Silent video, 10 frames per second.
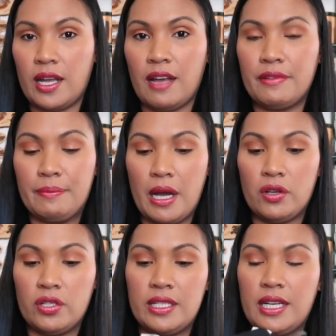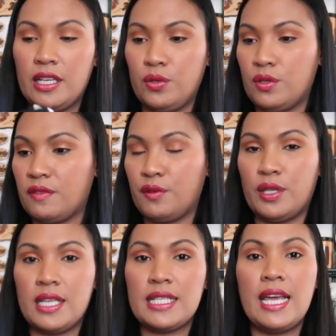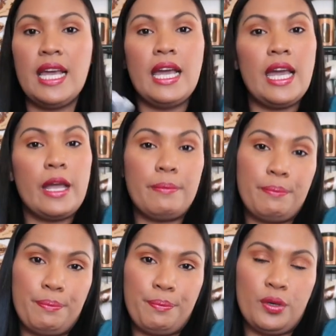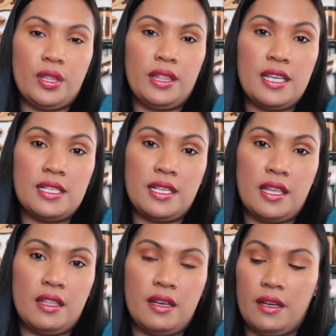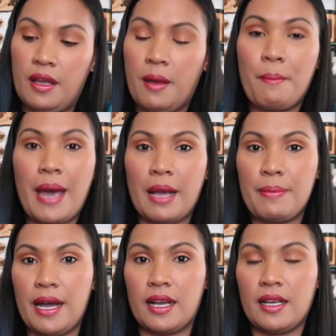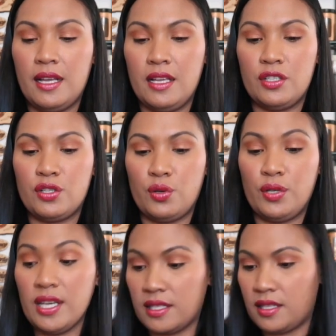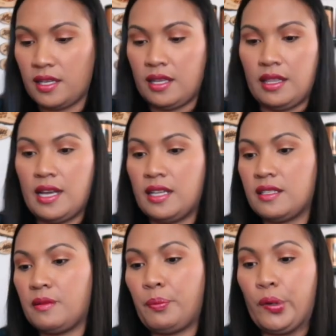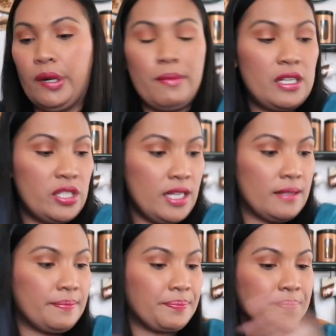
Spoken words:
I have a pouch that I use for this, and put this in the backpack. So yes, that's pretty much it.